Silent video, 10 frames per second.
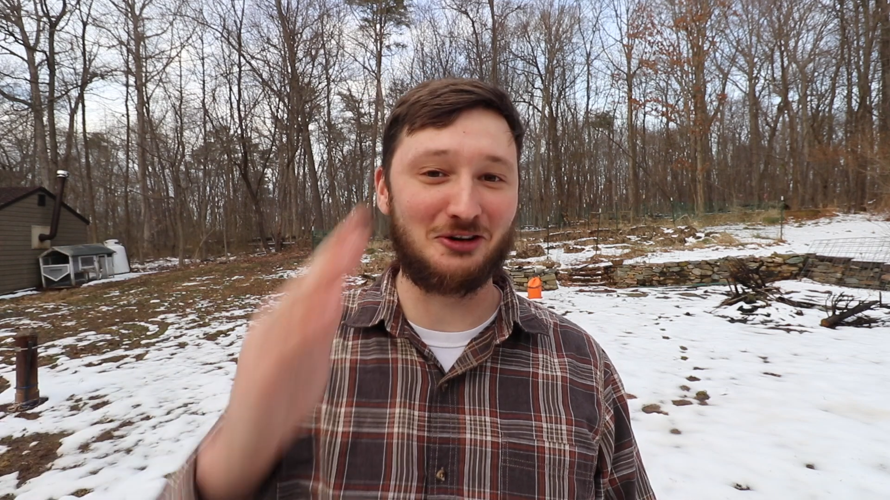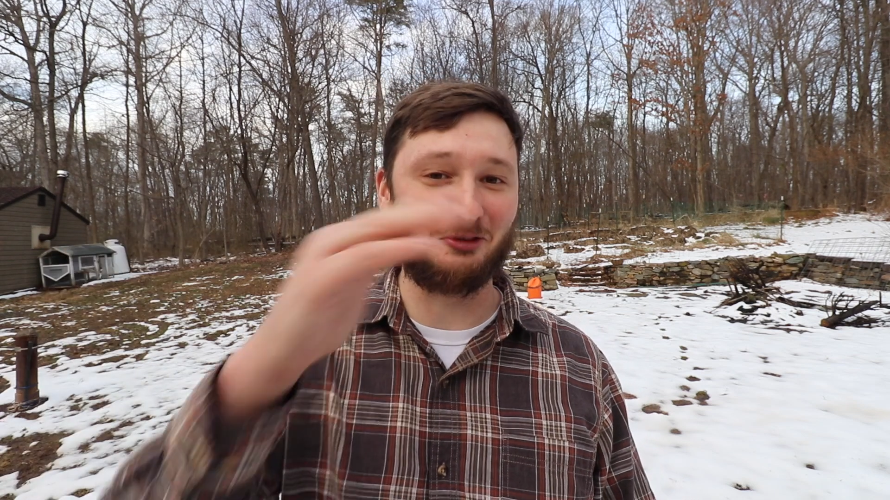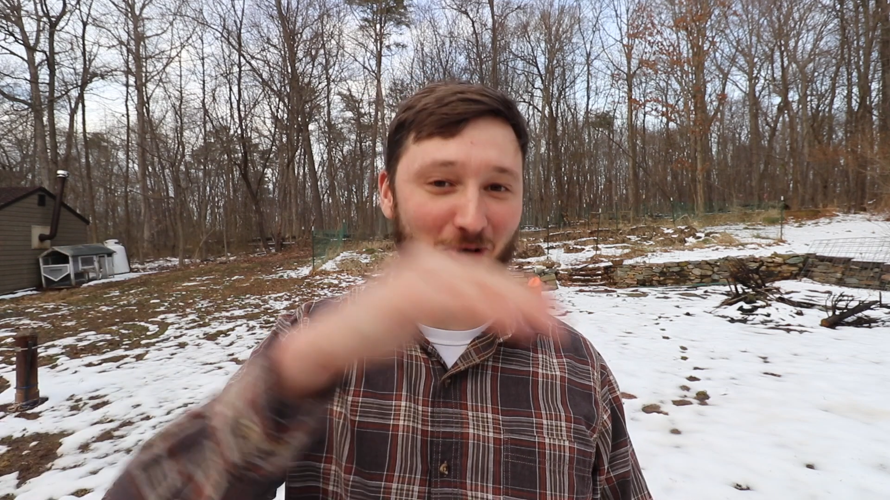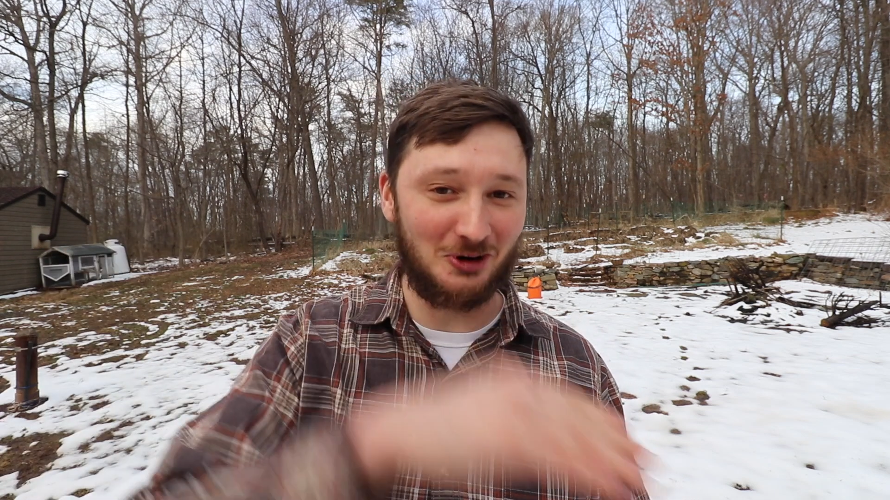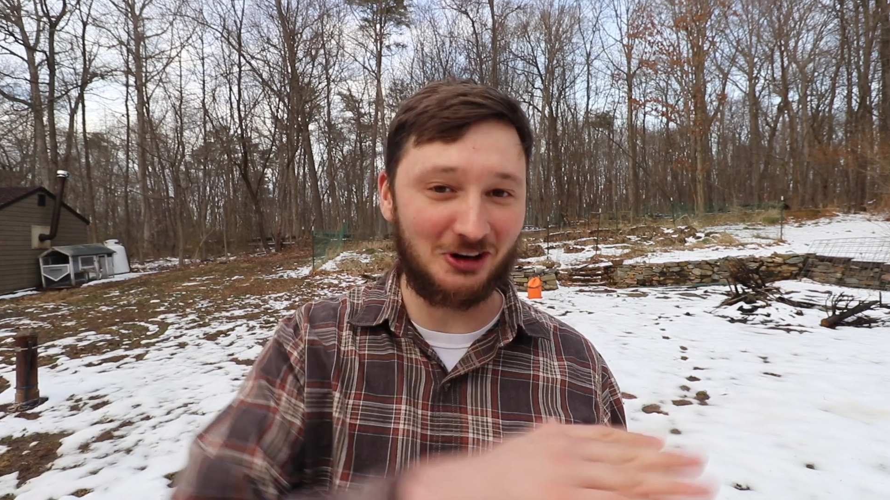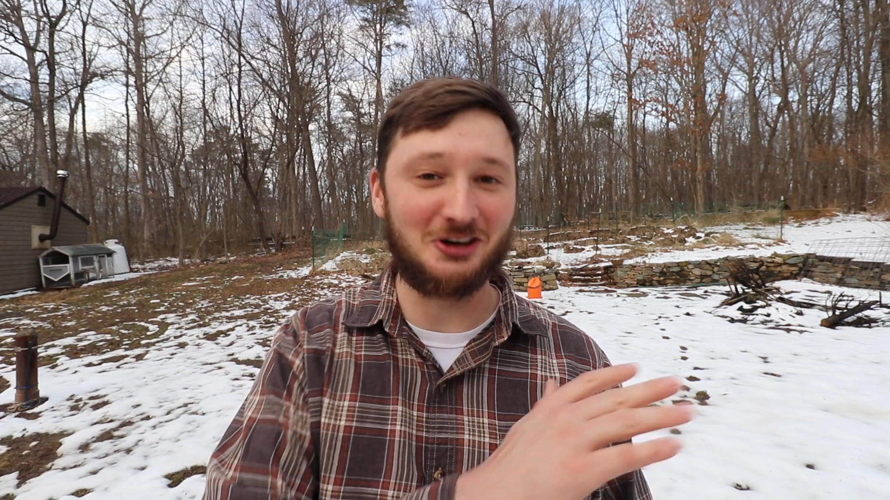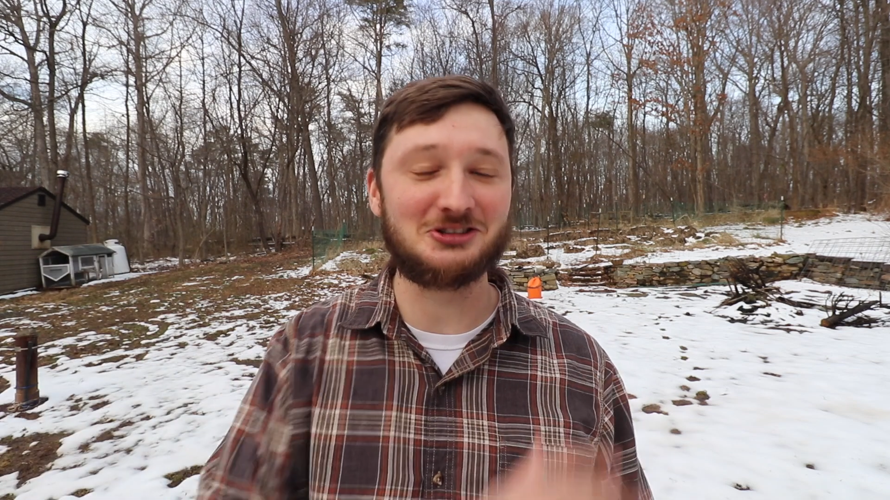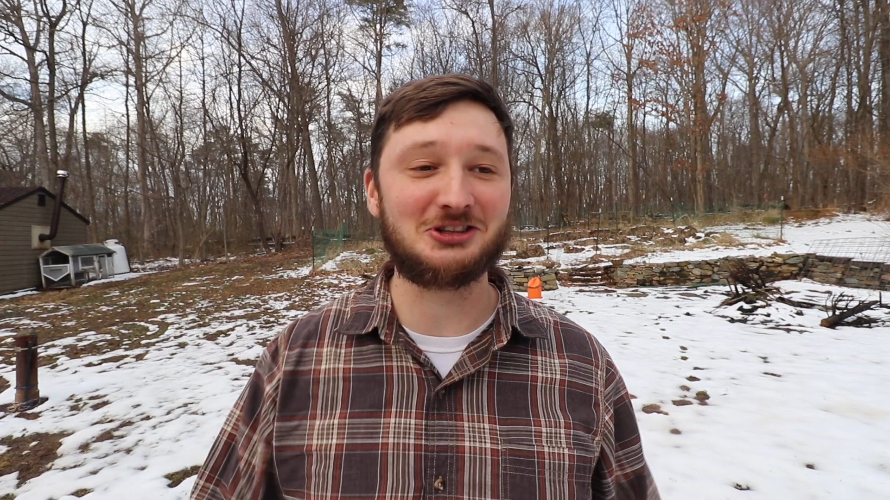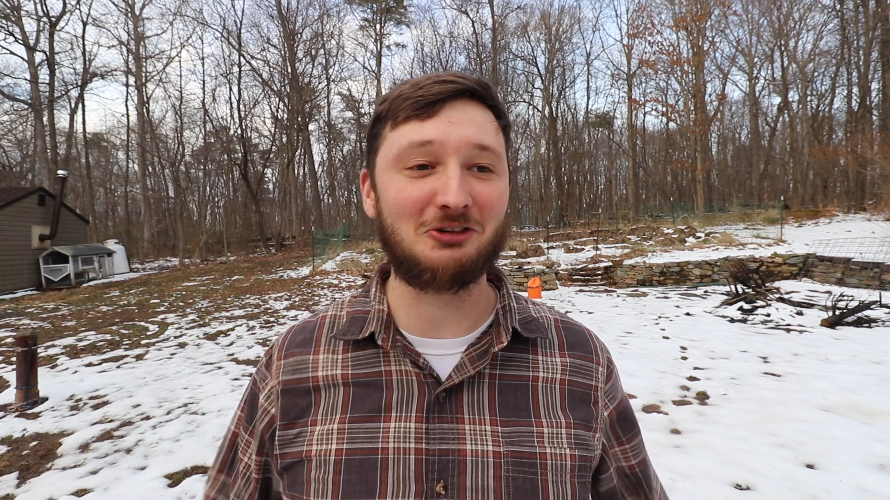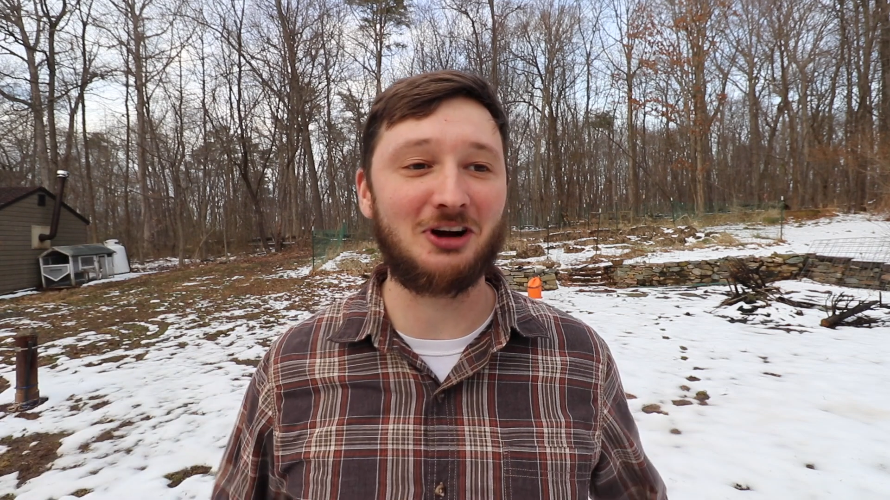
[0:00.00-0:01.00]
the roller
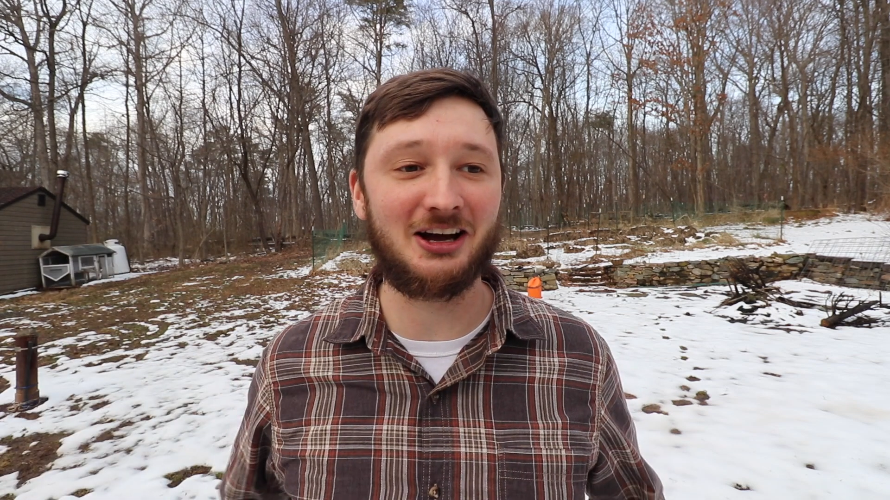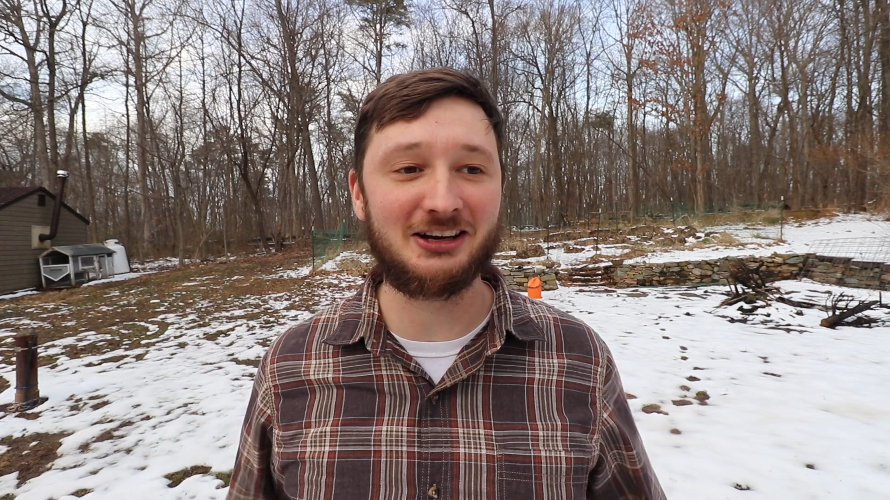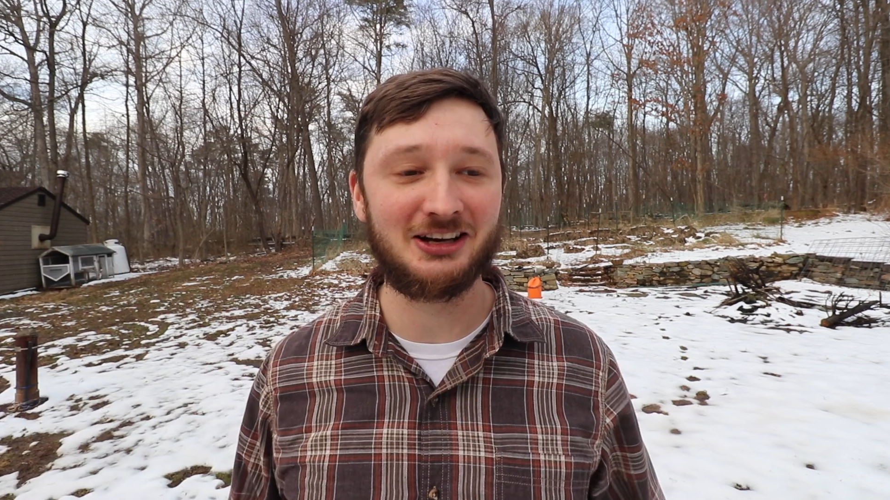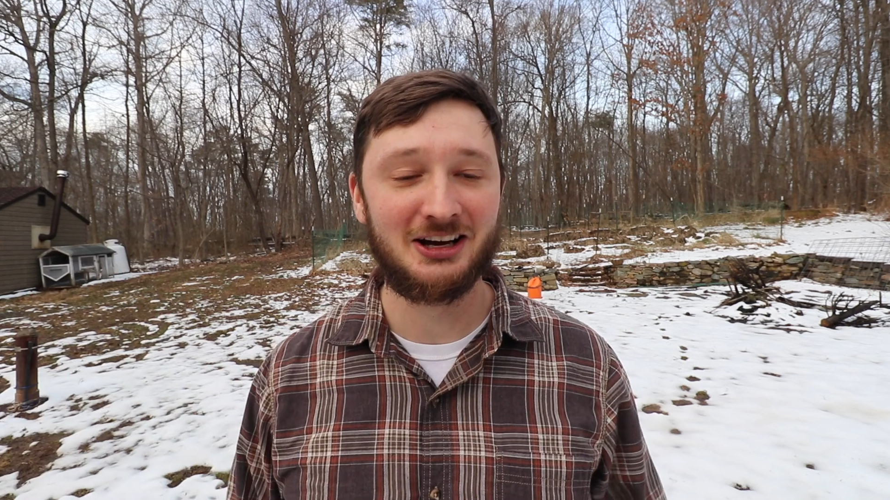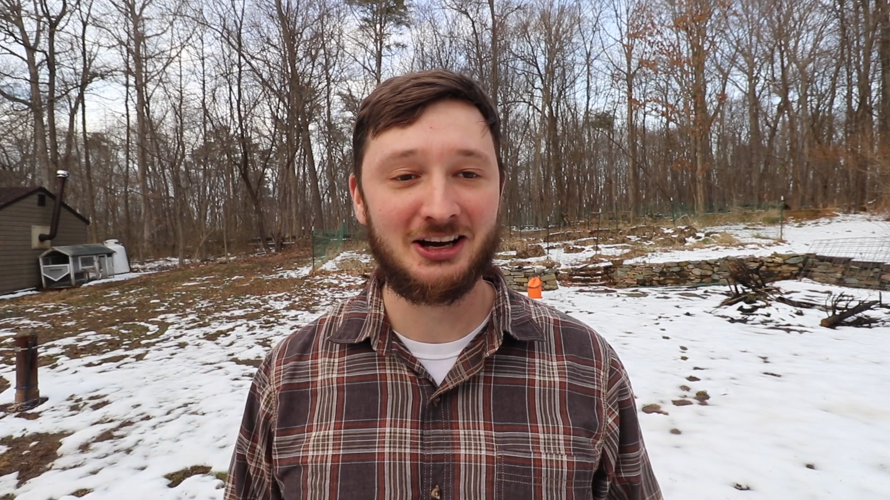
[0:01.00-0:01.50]
coaster ride